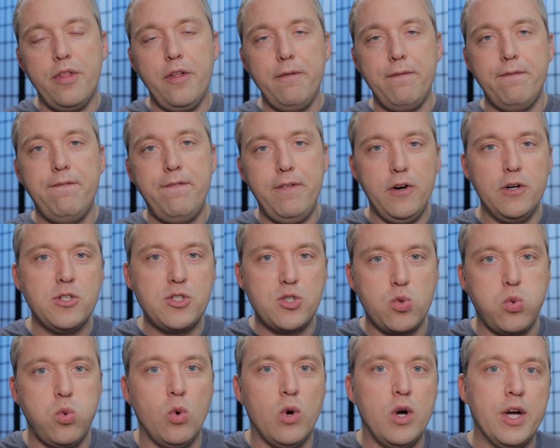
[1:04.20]
the
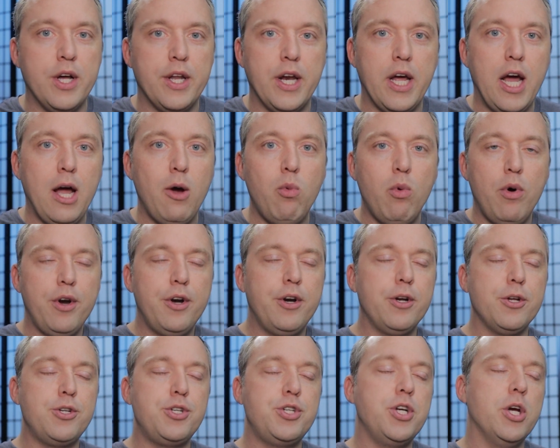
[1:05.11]
first one I
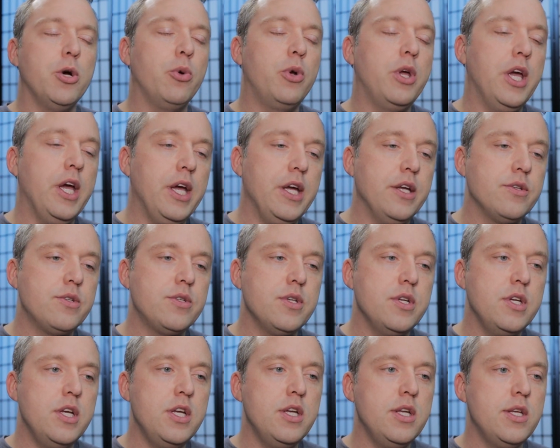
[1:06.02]
wanted to showcase
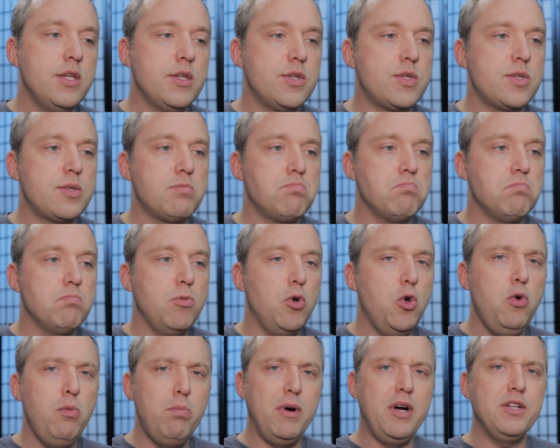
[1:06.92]
is
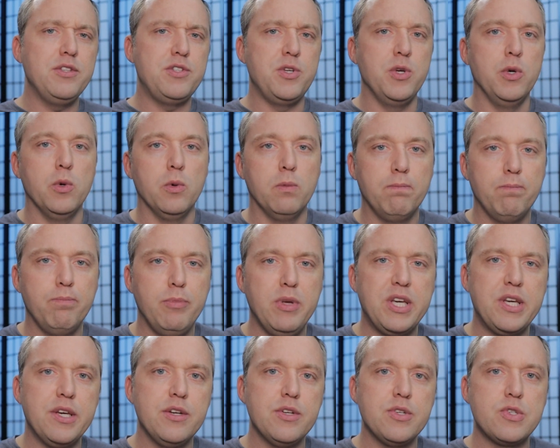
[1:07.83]
Ubuntu
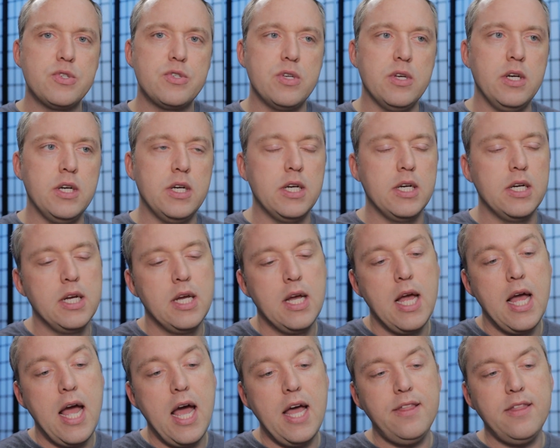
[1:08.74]
because uh,
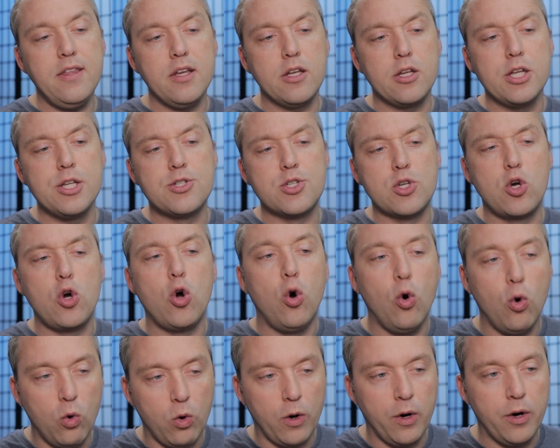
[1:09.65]
at the, its
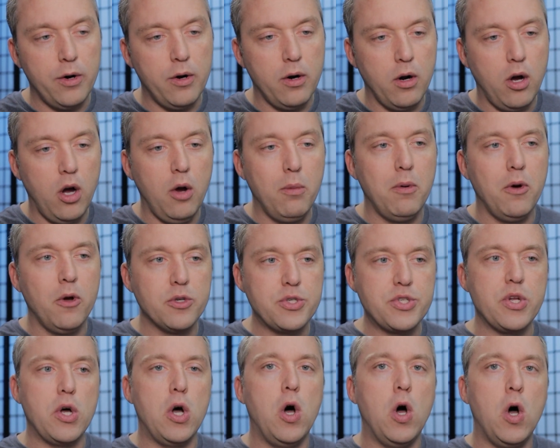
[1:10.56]
core,
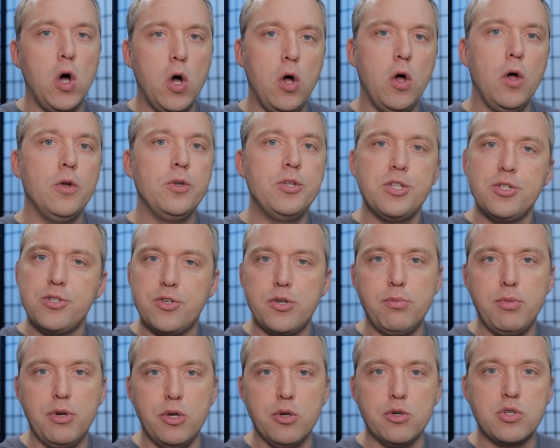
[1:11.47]
almost all
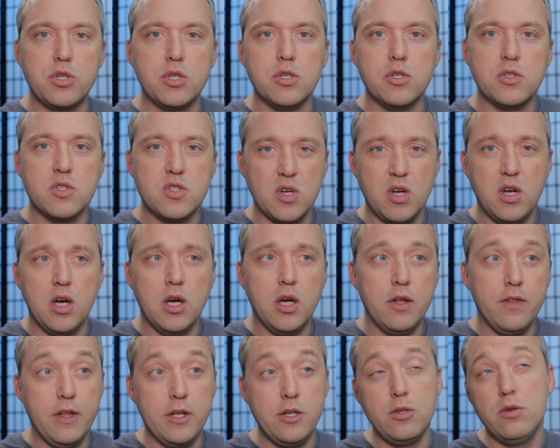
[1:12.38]
distributions
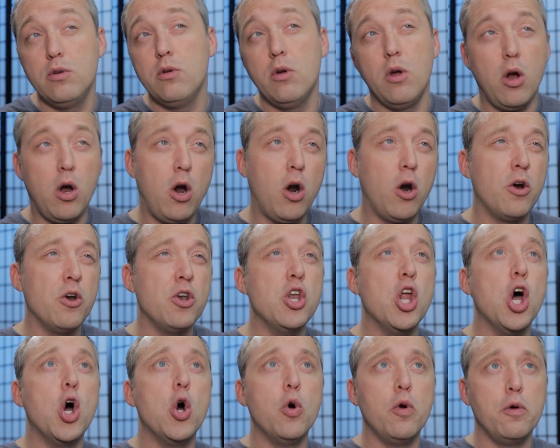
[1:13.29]
uh, that are
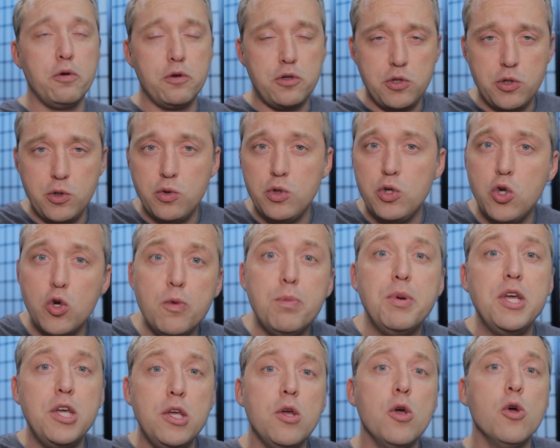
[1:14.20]
known to
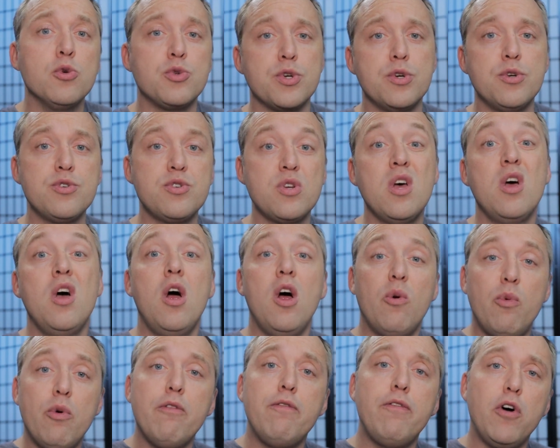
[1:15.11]
newbie users
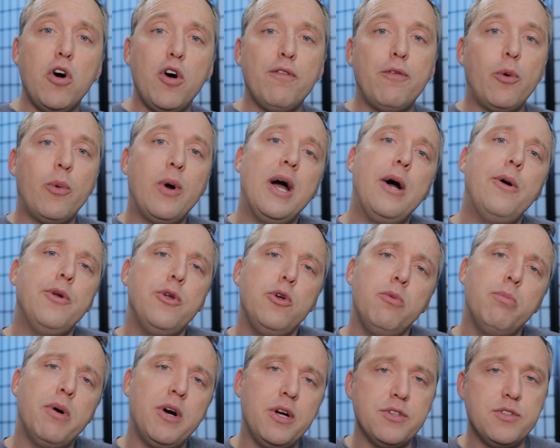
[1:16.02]
revolve around
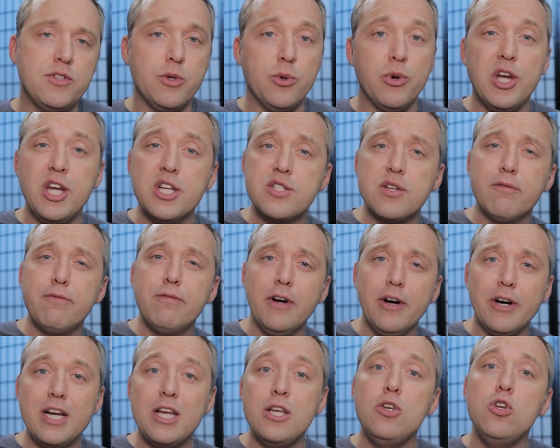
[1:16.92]
Ubuntu. It's a
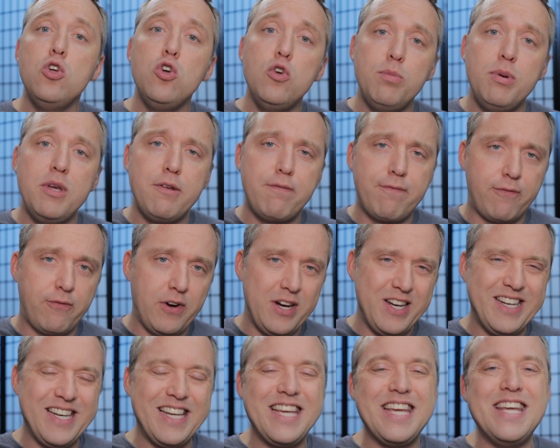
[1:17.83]
very newbie
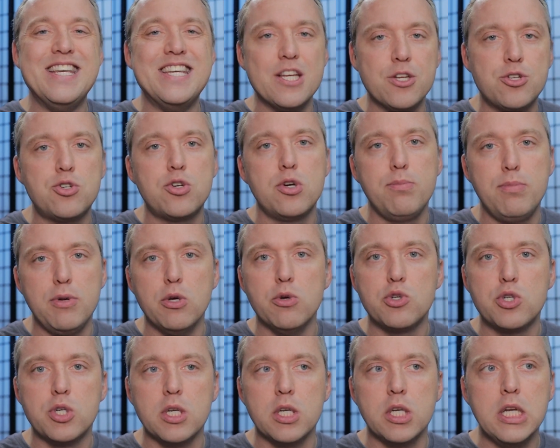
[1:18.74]
friendly
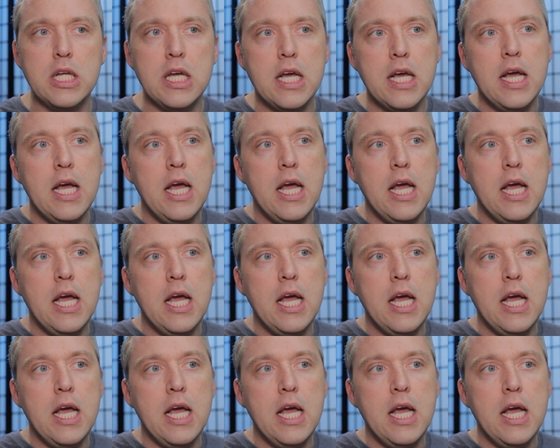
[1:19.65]
distribution